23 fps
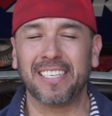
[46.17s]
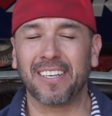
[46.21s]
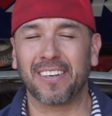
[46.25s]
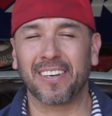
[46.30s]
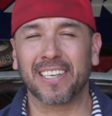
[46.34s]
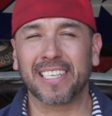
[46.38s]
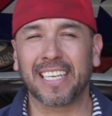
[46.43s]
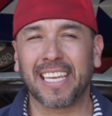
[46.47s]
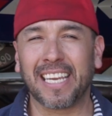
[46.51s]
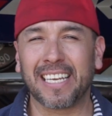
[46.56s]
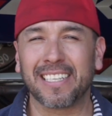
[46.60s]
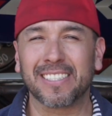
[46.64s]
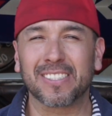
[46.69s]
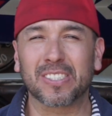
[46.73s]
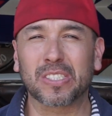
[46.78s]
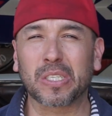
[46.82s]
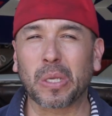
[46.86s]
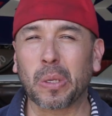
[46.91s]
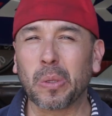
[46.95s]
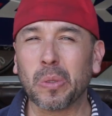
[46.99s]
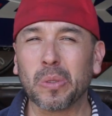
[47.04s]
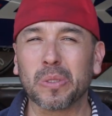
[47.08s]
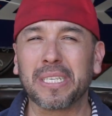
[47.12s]
again,
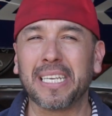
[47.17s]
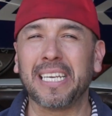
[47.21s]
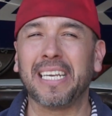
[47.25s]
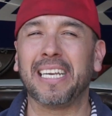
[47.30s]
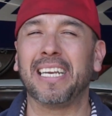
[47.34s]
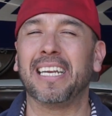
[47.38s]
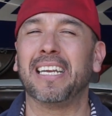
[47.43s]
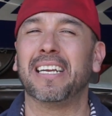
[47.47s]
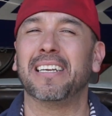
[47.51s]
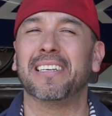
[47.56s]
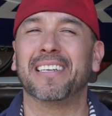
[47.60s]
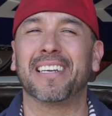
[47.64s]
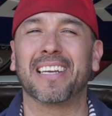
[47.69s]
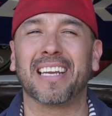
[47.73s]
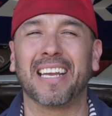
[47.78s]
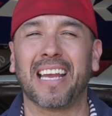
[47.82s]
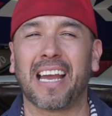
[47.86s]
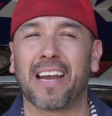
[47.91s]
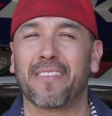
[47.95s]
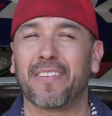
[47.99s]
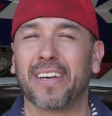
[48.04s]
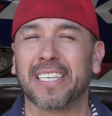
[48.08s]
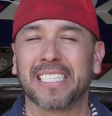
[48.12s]
sold it?
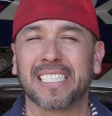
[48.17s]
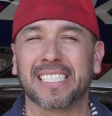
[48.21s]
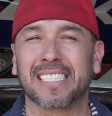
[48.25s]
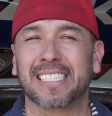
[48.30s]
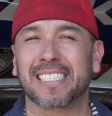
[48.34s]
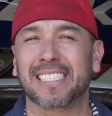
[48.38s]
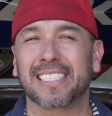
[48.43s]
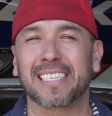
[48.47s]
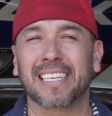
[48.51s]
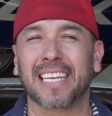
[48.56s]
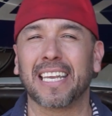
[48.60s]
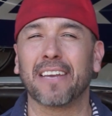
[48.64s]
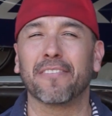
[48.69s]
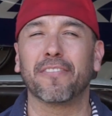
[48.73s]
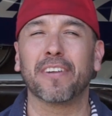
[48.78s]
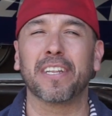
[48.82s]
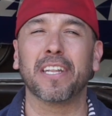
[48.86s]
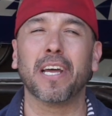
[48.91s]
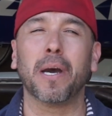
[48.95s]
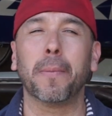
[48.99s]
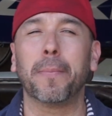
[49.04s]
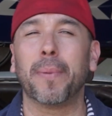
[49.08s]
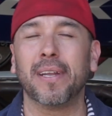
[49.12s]
Have I just
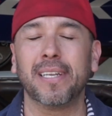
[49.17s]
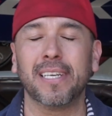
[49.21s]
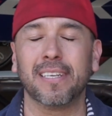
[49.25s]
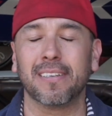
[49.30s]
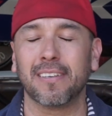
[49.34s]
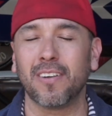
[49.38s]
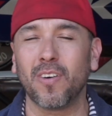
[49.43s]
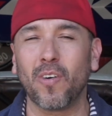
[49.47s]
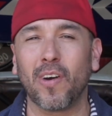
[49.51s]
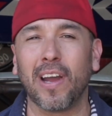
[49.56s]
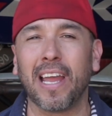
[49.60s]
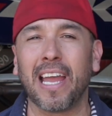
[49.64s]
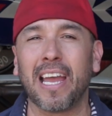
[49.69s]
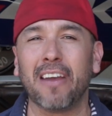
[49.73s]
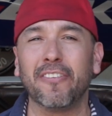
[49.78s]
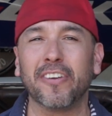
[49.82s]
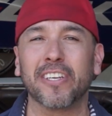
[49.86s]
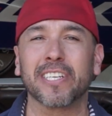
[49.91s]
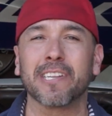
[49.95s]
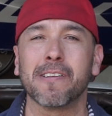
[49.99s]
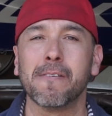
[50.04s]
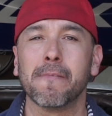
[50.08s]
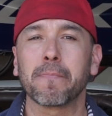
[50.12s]
given up on it? No, I
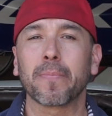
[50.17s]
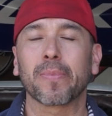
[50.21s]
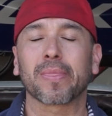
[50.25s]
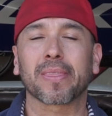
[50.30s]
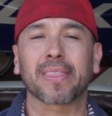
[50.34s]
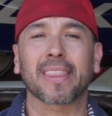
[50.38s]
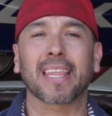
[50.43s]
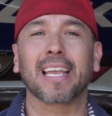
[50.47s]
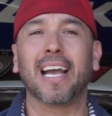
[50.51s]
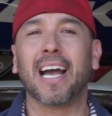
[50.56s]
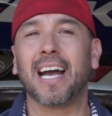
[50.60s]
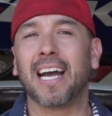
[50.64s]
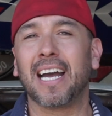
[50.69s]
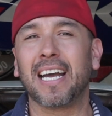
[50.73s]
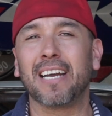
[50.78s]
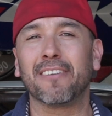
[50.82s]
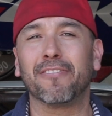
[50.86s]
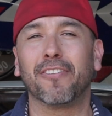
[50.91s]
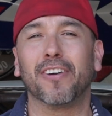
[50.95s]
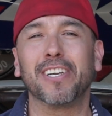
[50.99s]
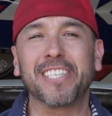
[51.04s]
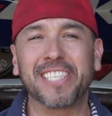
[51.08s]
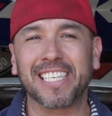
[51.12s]
haven't.
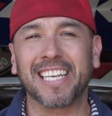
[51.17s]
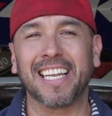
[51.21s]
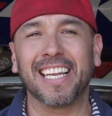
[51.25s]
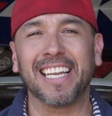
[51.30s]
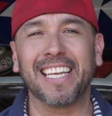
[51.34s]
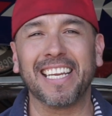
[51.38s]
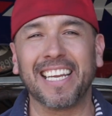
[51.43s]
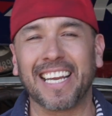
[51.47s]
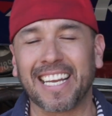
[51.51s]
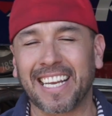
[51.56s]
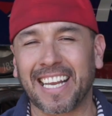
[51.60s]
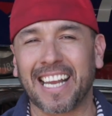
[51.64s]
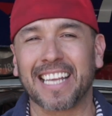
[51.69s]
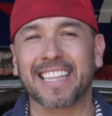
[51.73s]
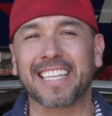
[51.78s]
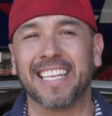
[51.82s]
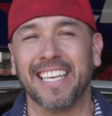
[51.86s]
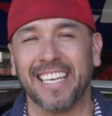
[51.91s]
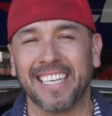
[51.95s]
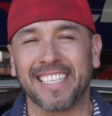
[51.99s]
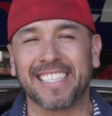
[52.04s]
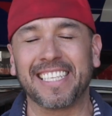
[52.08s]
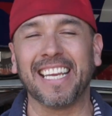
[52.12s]
Fortunately, I got
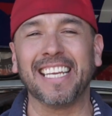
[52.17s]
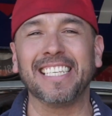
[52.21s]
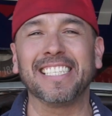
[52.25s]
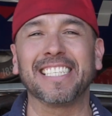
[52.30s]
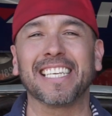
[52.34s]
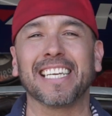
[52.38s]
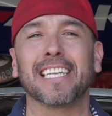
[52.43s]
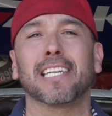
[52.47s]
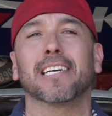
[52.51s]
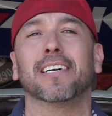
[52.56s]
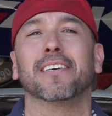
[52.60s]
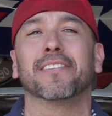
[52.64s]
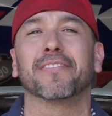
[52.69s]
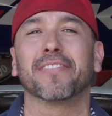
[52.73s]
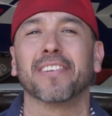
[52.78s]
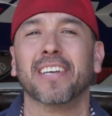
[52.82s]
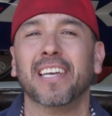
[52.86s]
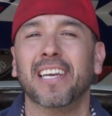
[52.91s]
the attention of